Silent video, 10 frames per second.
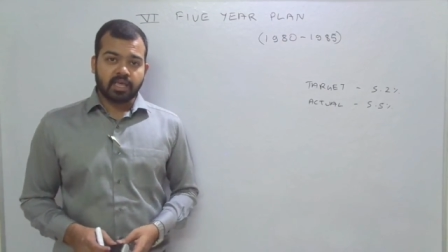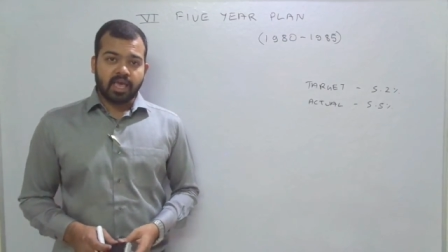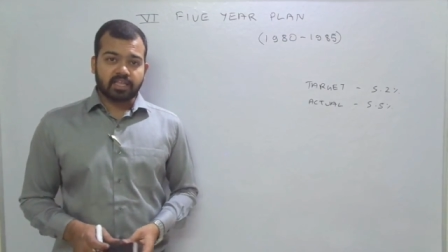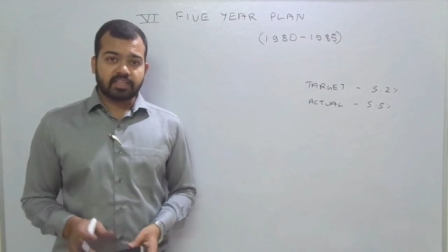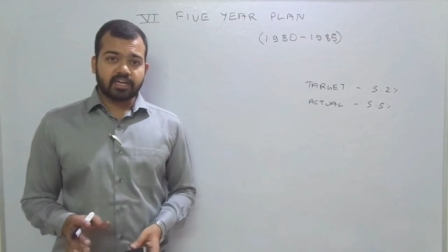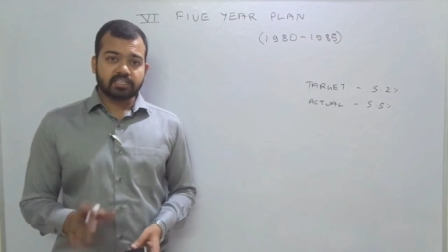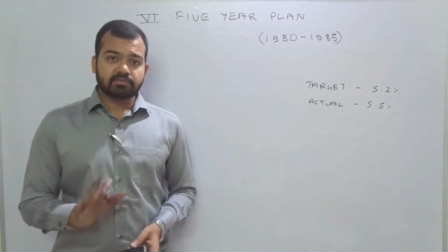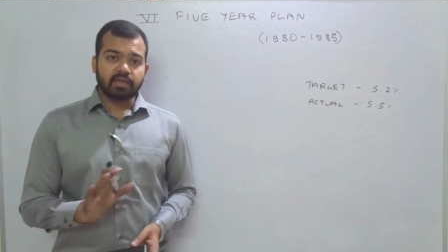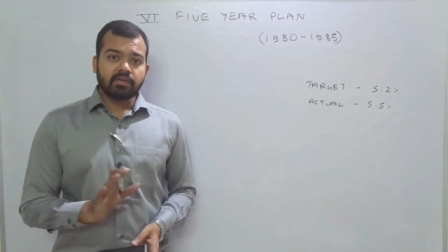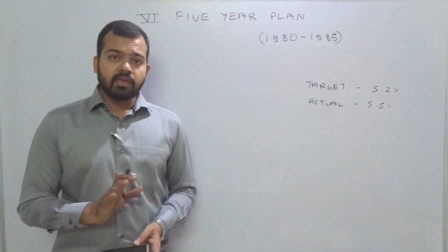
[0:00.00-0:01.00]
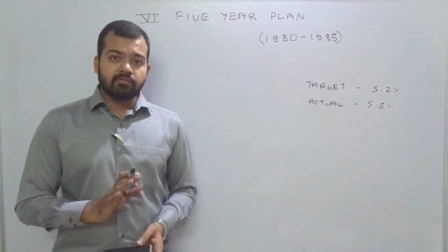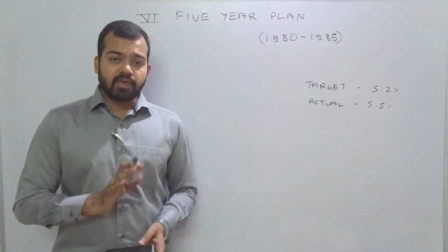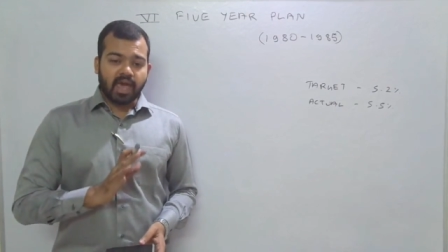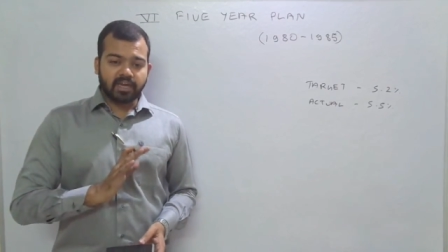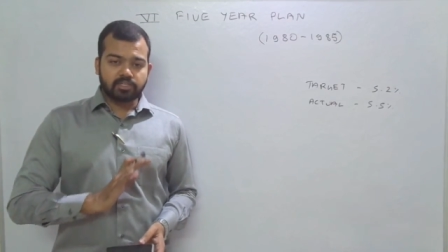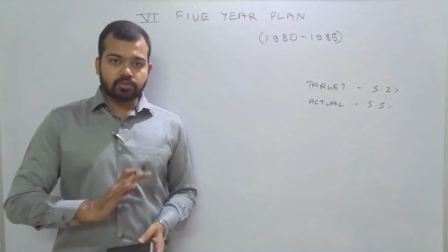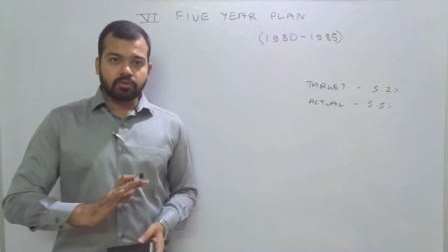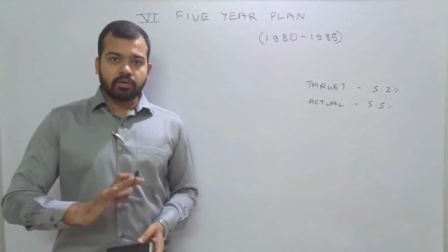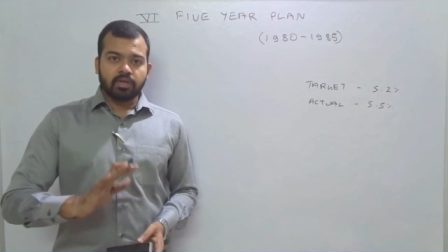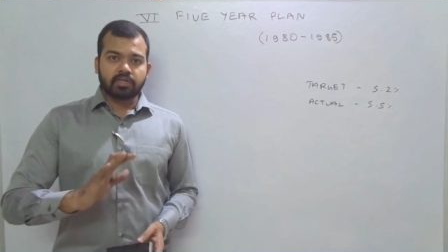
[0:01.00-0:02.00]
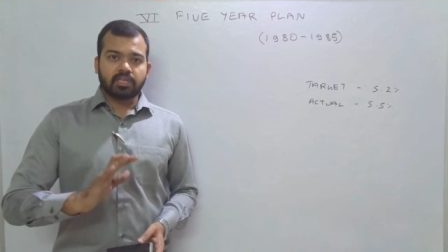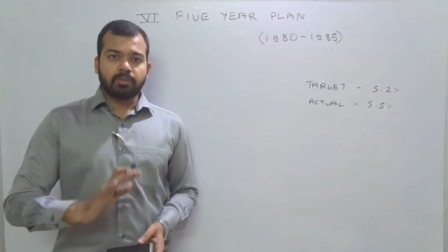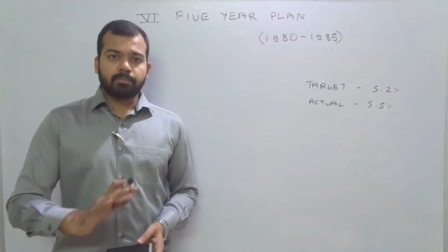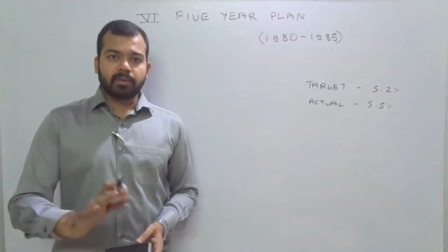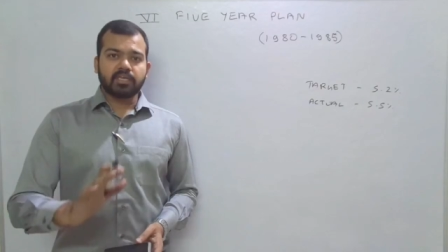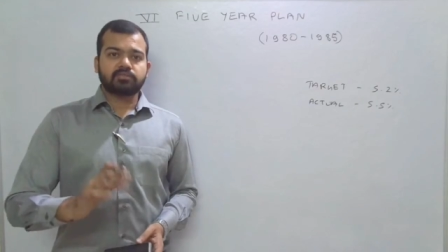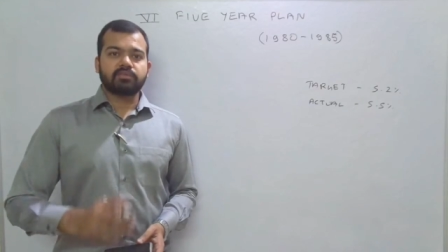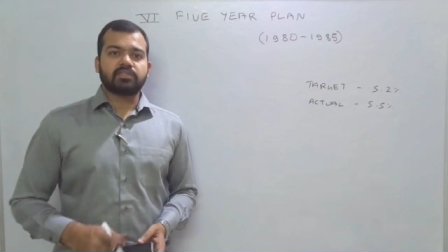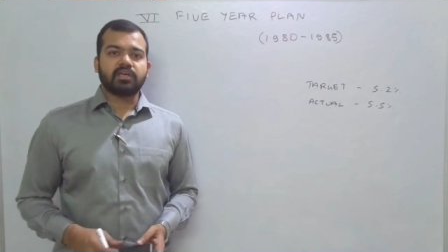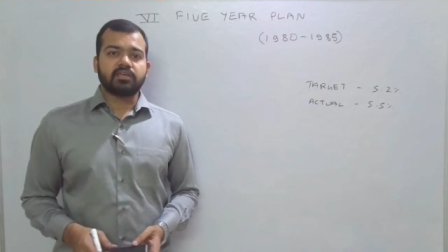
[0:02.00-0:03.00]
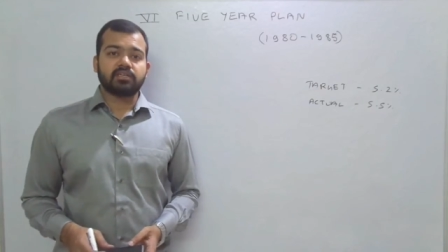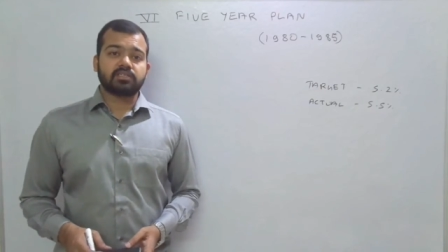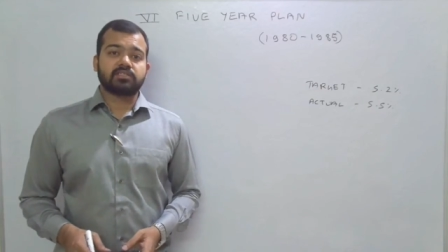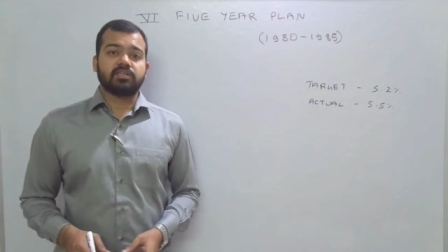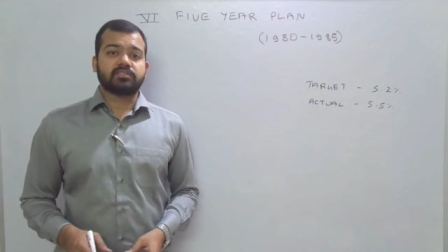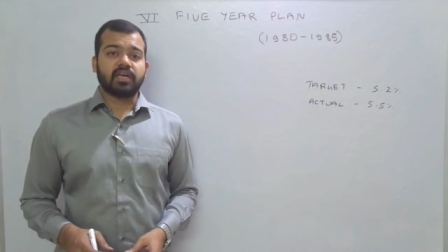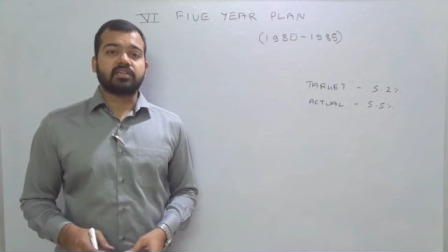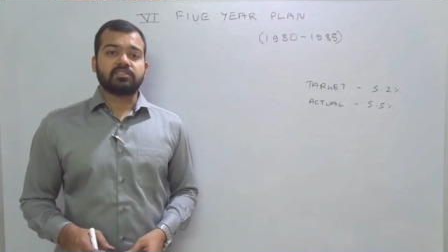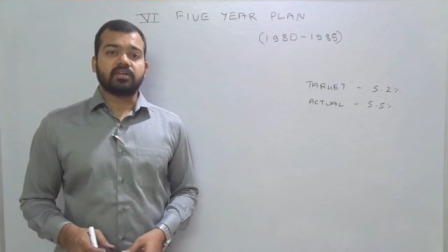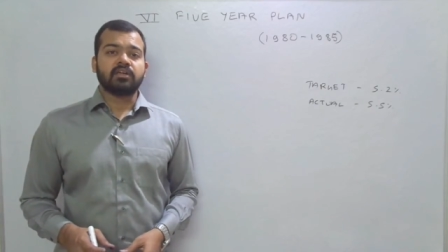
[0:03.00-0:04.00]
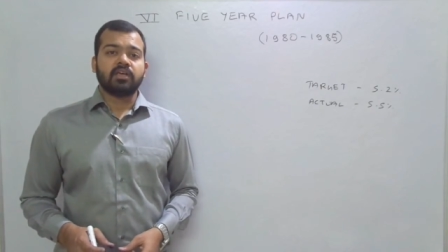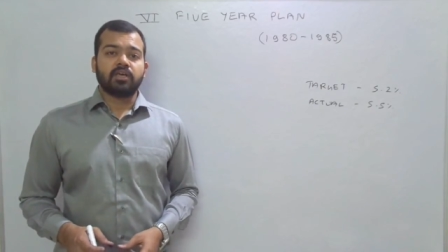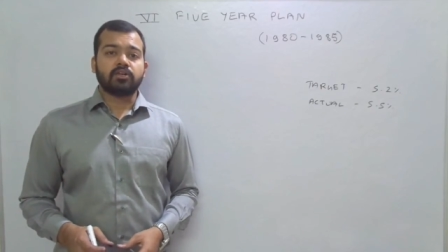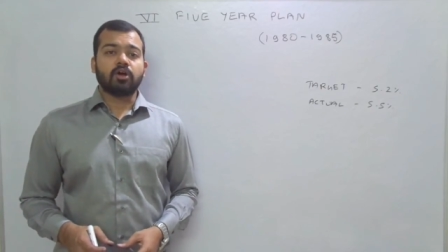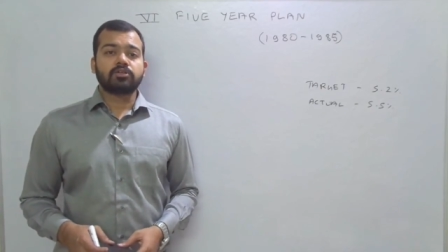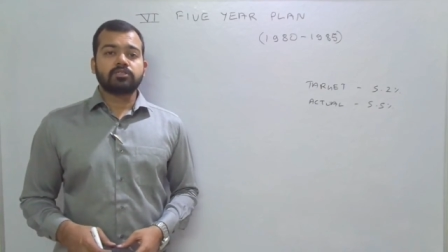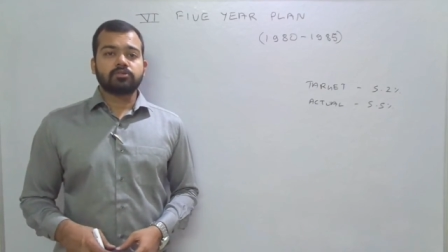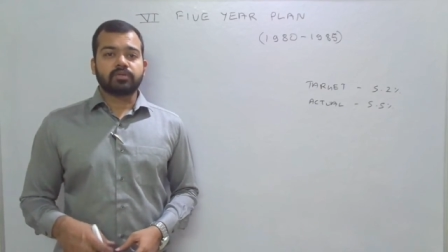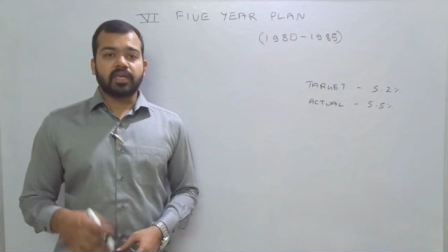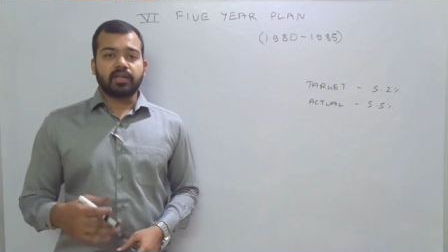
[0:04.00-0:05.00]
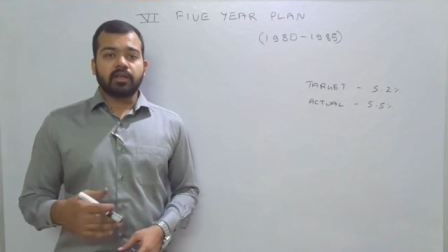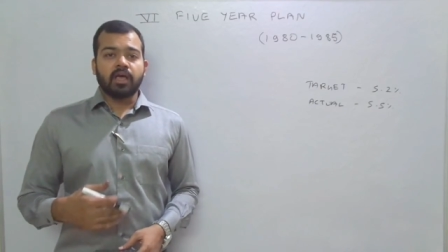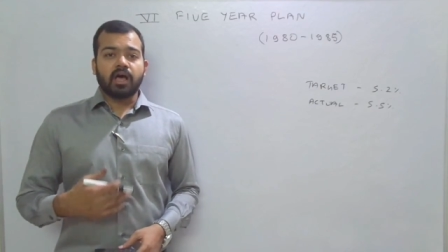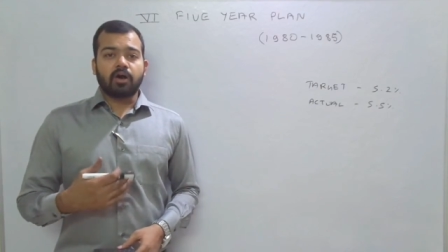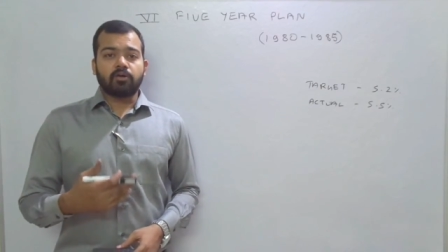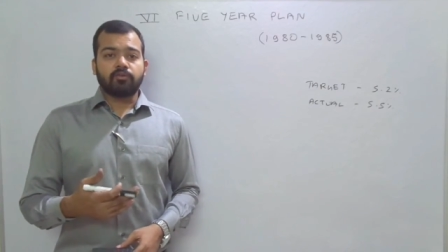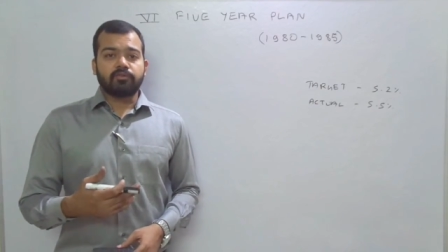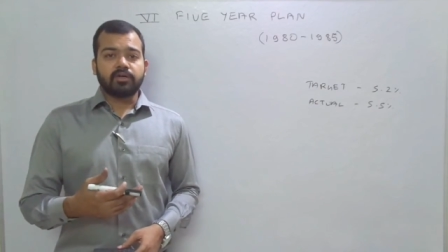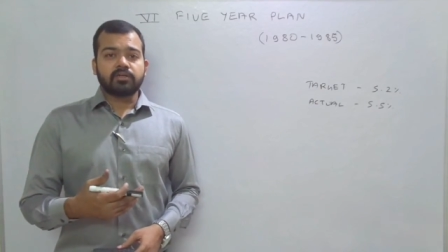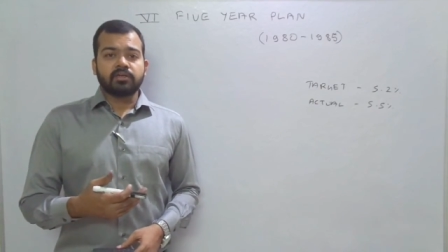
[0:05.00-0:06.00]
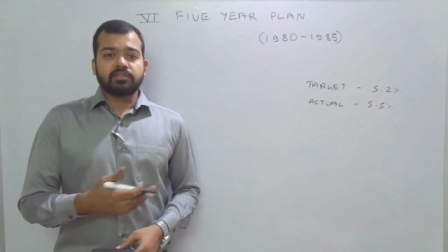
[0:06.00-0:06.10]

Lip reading: And that is why we had to keep pace with the industrial sector in order to gain out of it.